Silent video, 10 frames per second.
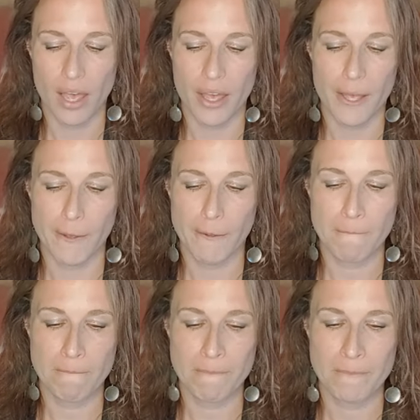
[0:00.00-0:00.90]

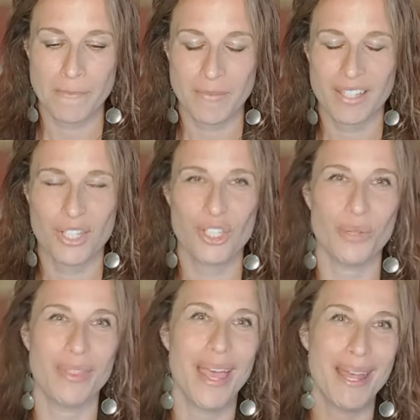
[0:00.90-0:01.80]
So
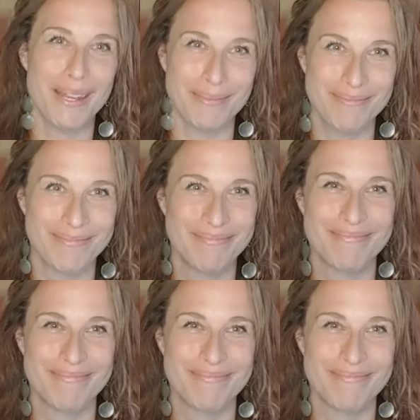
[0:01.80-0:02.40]
then